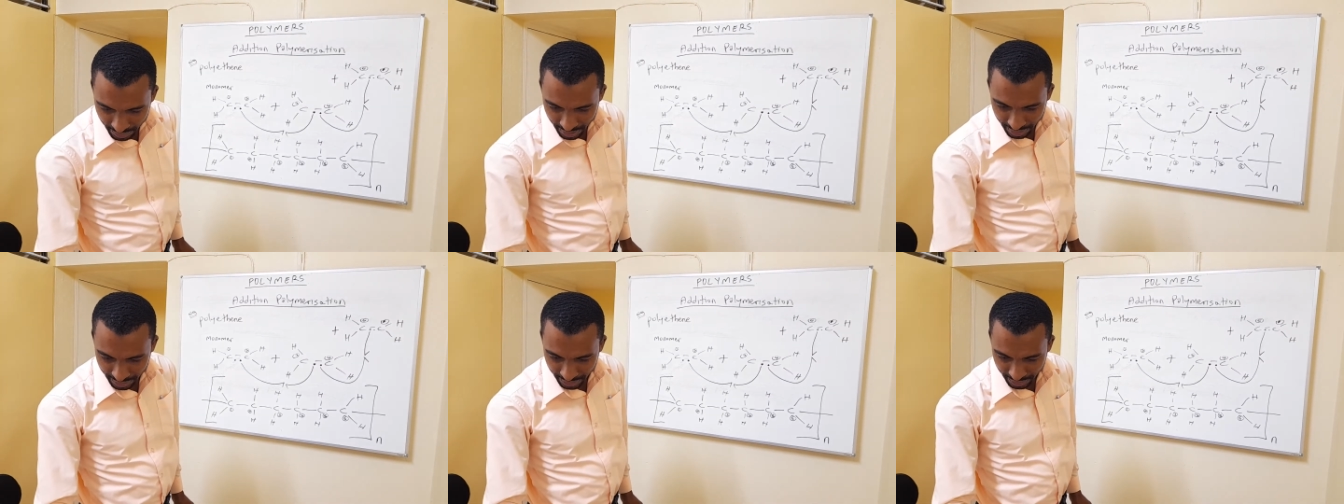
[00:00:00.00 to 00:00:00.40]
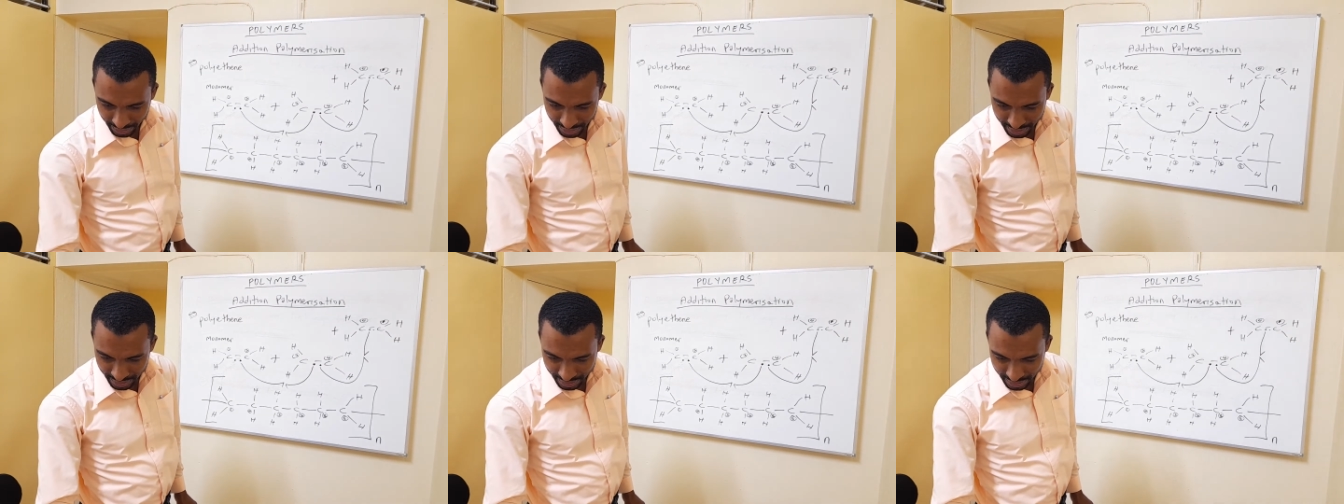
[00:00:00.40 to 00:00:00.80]

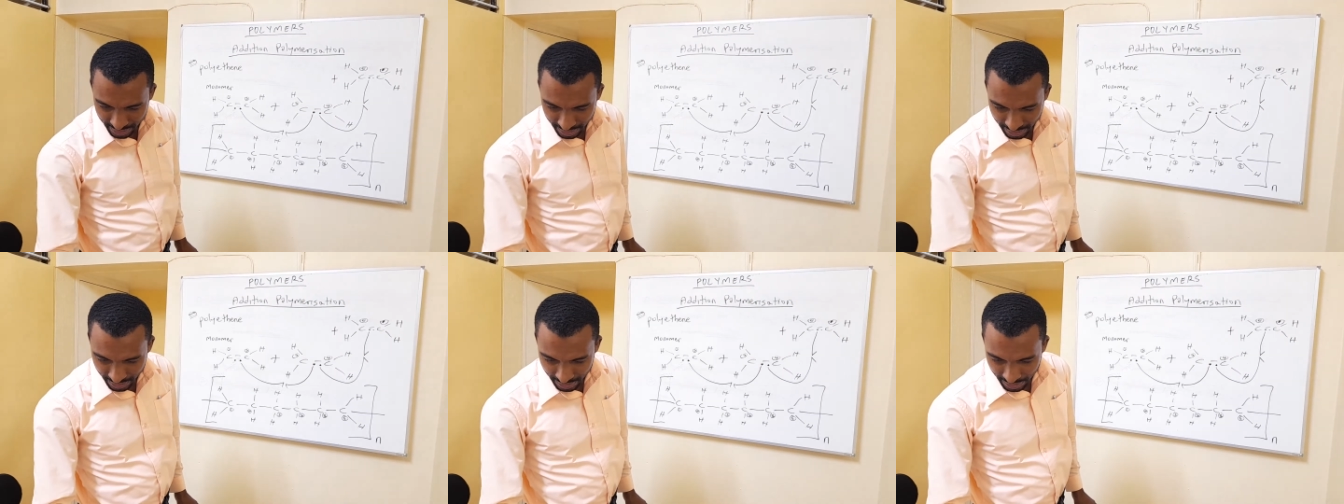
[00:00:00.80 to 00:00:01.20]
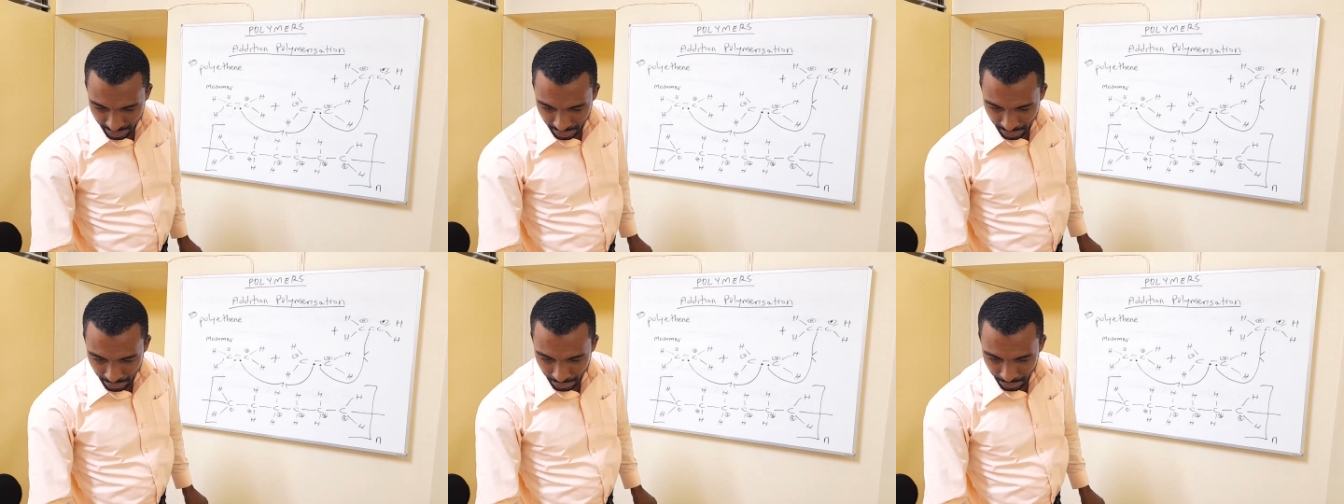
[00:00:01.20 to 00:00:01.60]
bottles,
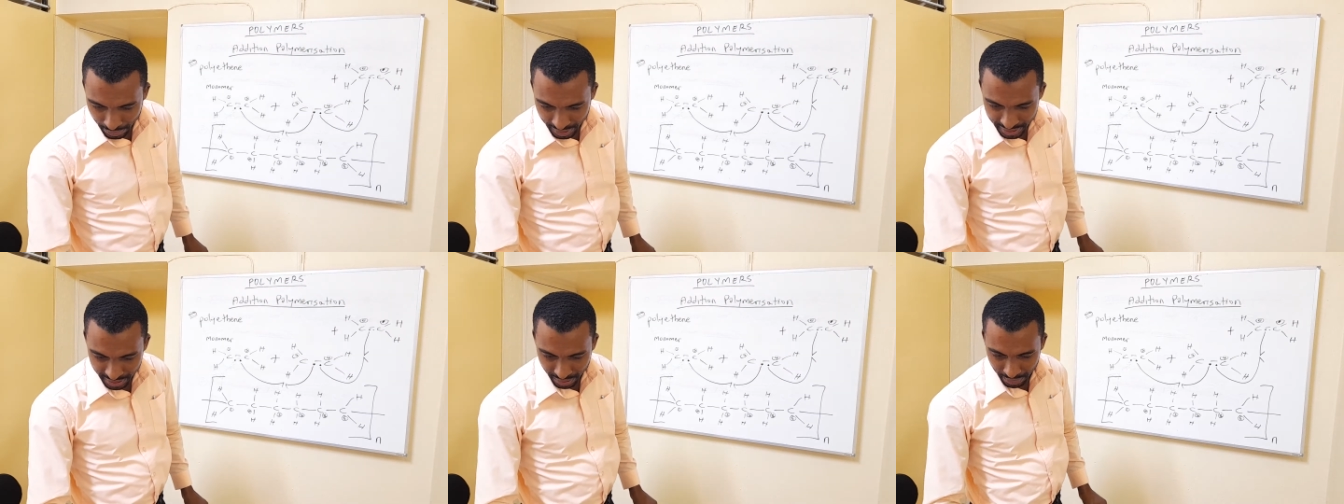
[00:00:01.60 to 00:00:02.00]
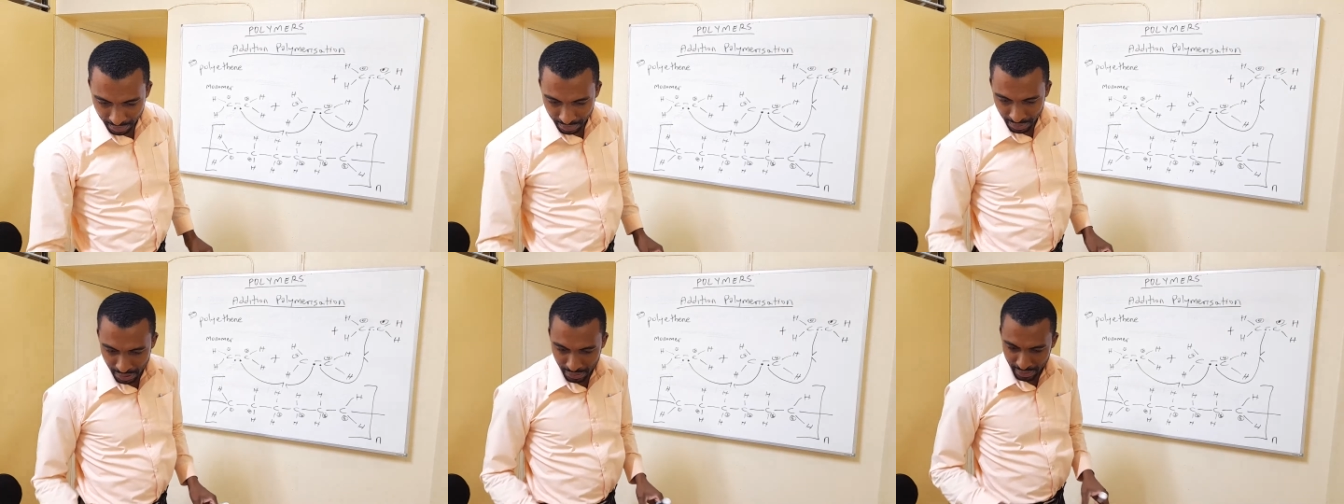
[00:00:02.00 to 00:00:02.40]
wash
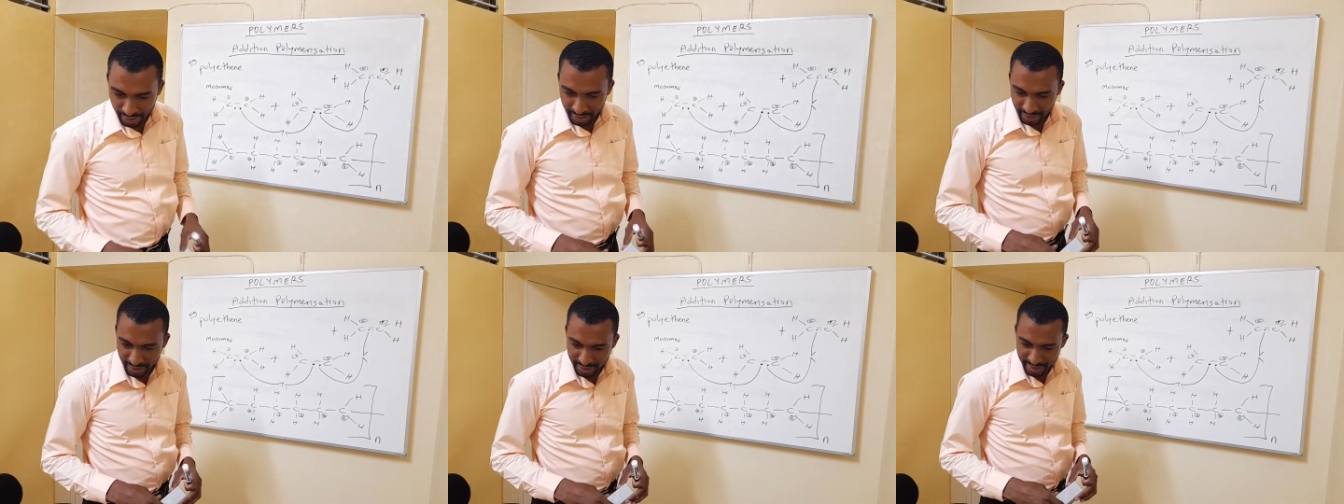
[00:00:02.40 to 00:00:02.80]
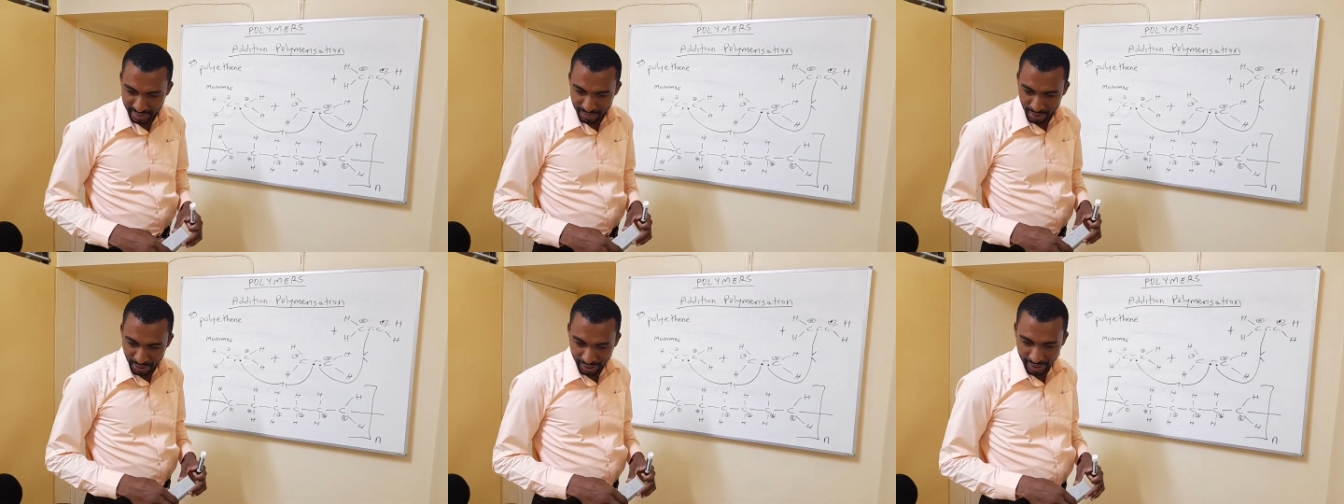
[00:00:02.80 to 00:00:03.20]
up bowls,
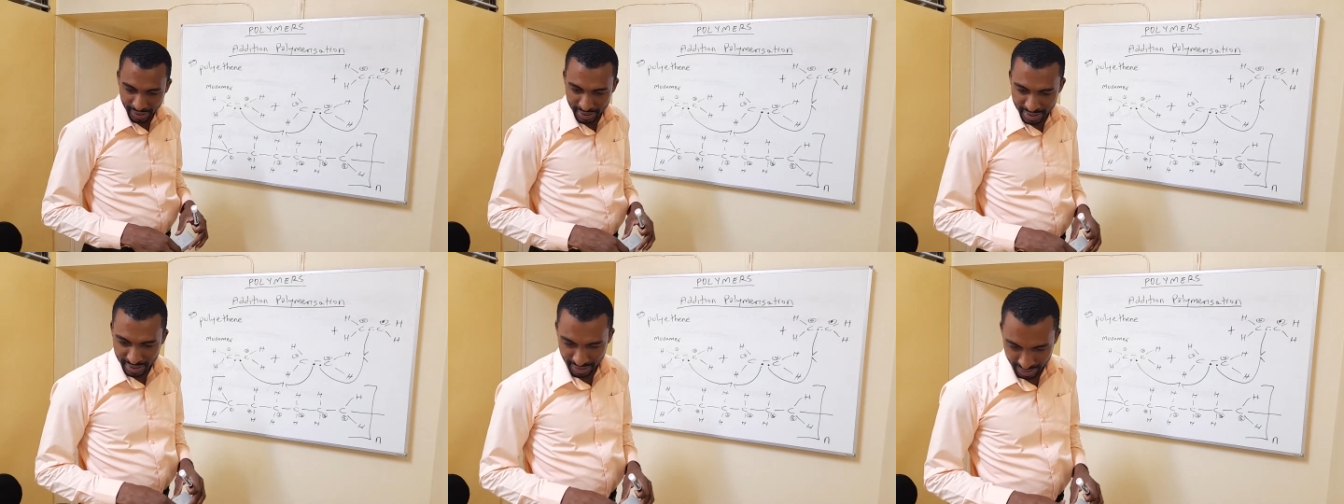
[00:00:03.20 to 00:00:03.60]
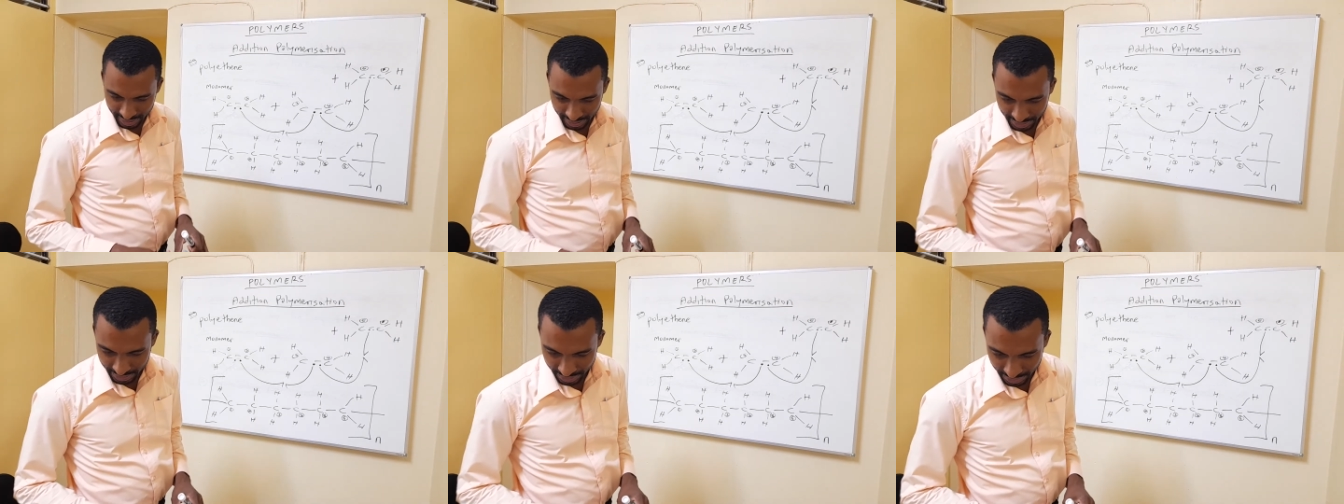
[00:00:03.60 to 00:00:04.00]
buckets,
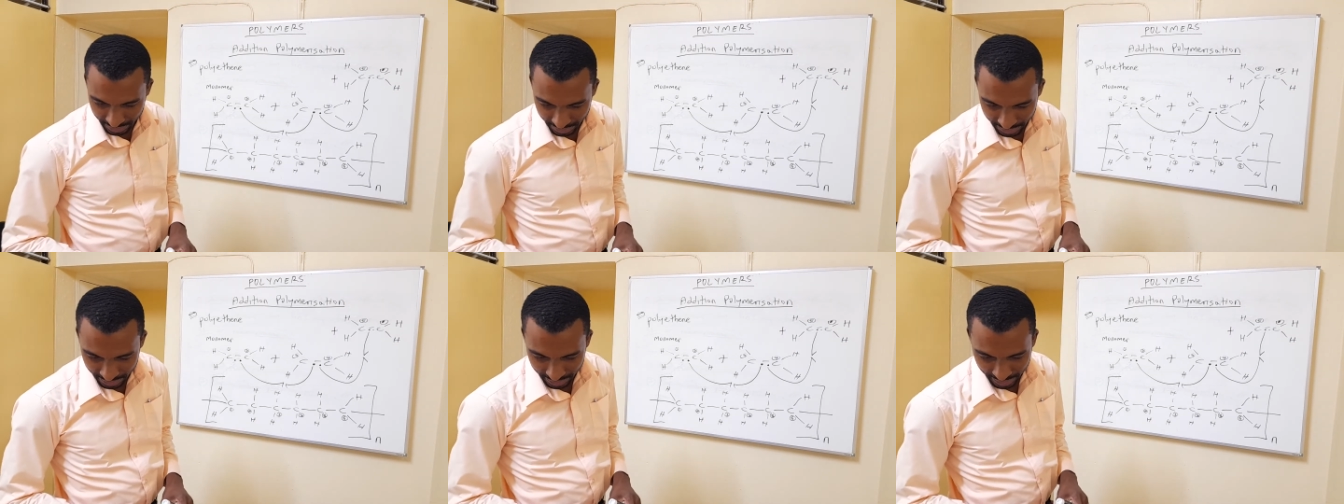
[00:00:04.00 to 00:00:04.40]
etc.